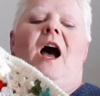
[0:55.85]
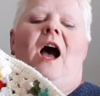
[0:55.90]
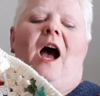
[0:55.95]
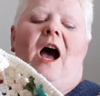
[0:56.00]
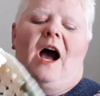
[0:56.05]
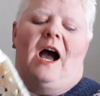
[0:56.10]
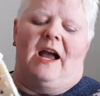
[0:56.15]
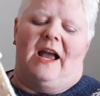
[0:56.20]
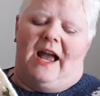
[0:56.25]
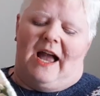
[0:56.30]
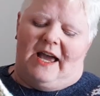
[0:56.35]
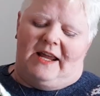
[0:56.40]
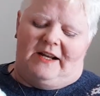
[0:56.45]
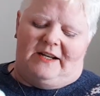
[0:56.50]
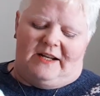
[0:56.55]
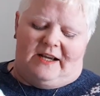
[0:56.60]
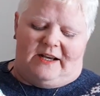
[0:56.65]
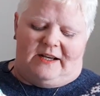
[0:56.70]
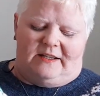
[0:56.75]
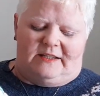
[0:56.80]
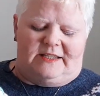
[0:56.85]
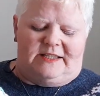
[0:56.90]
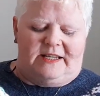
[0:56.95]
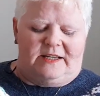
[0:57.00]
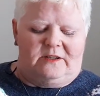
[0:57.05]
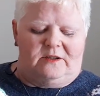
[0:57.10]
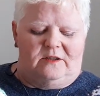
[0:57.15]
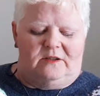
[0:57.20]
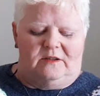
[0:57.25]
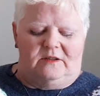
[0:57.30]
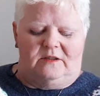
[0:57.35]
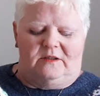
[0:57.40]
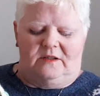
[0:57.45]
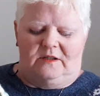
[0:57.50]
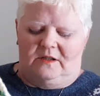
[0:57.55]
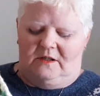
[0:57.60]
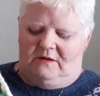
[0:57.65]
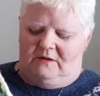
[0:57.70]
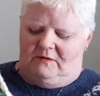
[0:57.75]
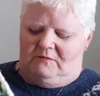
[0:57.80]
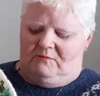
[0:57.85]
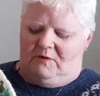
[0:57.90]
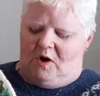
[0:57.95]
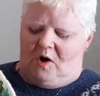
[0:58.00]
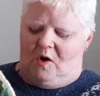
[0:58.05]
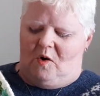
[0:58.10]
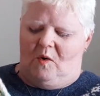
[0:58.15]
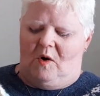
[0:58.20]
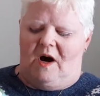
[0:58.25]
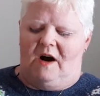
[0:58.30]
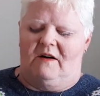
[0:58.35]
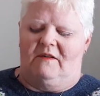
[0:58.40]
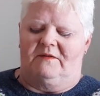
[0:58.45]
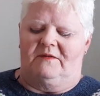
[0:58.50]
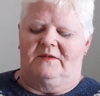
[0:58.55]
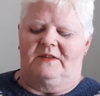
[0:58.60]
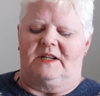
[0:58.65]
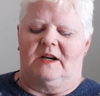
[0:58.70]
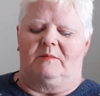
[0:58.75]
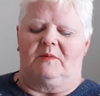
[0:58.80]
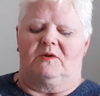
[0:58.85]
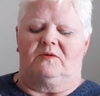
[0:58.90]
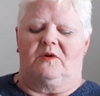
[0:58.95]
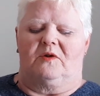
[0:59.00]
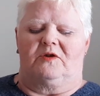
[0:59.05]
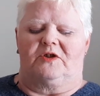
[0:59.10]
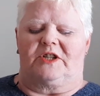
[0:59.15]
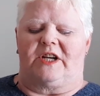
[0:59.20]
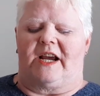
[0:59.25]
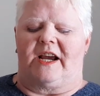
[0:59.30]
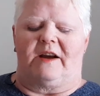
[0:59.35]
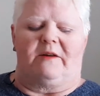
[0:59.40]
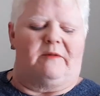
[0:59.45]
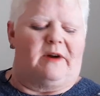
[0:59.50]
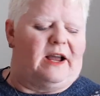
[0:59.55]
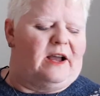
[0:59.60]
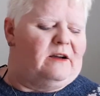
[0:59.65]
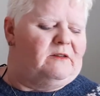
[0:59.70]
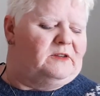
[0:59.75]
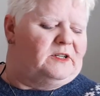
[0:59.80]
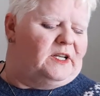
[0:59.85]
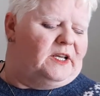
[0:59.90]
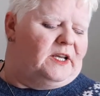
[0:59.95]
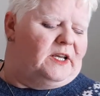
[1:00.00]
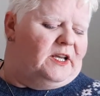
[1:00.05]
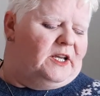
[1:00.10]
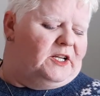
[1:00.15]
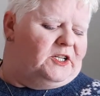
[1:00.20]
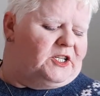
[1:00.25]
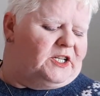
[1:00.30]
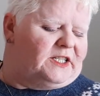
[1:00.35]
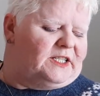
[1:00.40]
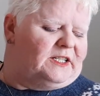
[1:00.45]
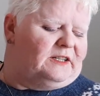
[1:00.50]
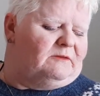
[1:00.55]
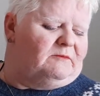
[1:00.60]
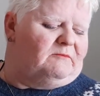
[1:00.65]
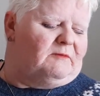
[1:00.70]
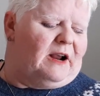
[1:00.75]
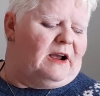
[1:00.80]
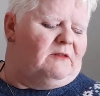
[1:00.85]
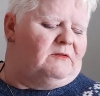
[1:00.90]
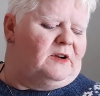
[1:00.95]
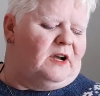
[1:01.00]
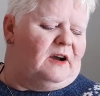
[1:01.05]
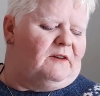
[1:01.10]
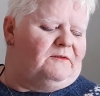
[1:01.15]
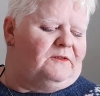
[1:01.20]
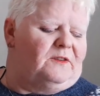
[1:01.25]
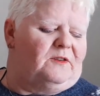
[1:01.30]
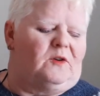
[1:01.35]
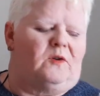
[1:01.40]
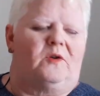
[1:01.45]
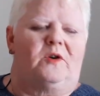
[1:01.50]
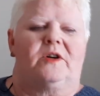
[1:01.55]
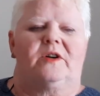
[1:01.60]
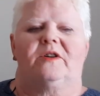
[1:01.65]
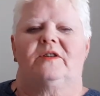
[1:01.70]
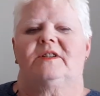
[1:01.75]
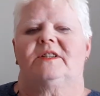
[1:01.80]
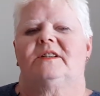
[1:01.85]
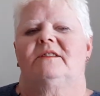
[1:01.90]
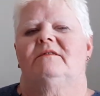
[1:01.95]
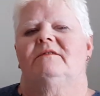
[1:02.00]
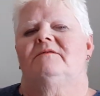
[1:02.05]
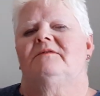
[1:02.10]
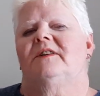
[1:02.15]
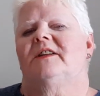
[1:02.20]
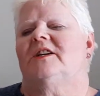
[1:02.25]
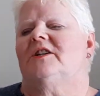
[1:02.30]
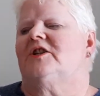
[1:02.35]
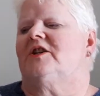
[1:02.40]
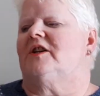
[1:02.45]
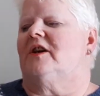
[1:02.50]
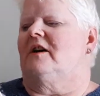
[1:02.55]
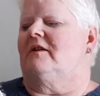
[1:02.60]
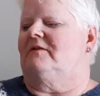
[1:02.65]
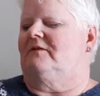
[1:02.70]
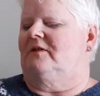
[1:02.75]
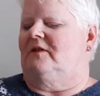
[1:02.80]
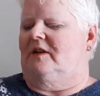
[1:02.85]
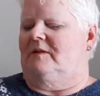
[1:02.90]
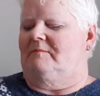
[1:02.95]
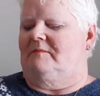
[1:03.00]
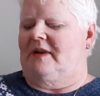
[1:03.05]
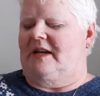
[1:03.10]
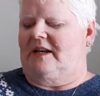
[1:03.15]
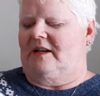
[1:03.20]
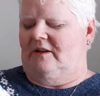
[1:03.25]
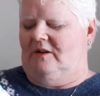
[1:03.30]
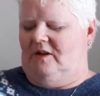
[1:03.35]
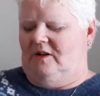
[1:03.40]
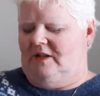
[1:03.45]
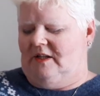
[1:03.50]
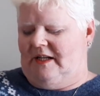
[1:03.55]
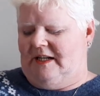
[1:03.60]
I added a single row of double crochet around just to round off the corners and finish it off, look, make it look like it's